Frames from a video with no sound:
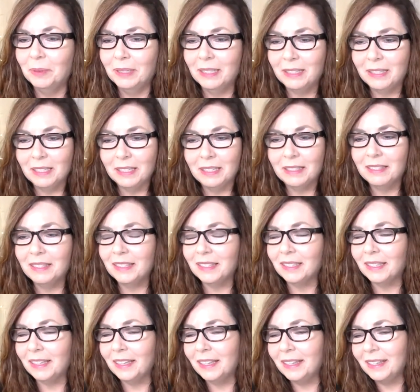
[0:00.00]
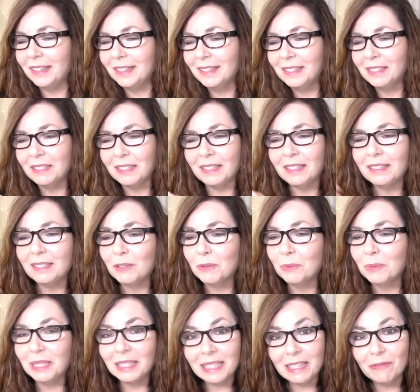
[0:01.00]
It's it's it's it's a
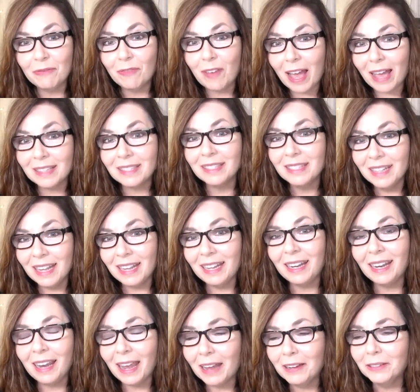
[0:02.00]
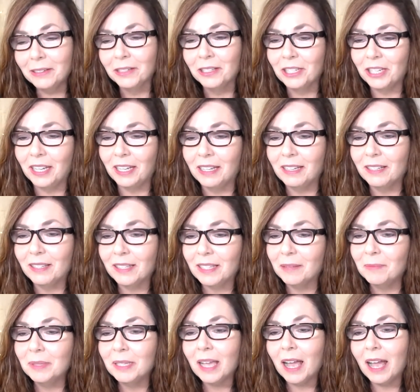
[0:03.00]
really fascinating energy because
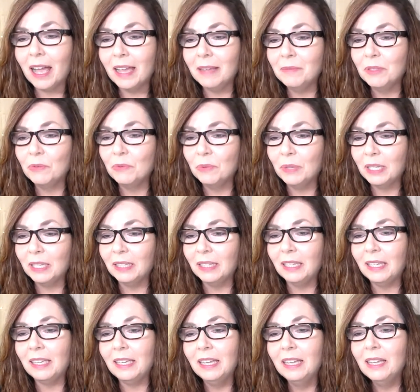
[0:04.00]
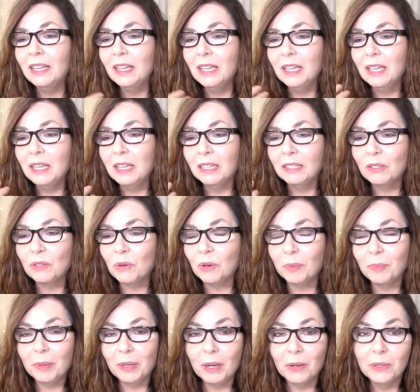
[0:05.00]
sometimes really
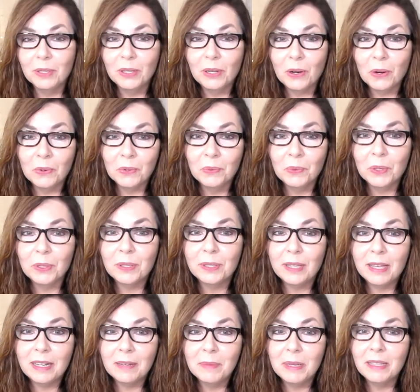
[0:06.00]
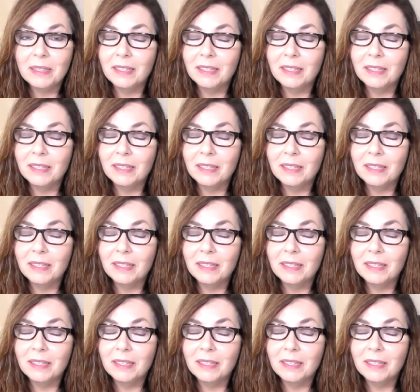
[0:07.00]
Scorpio is their own worst enemy.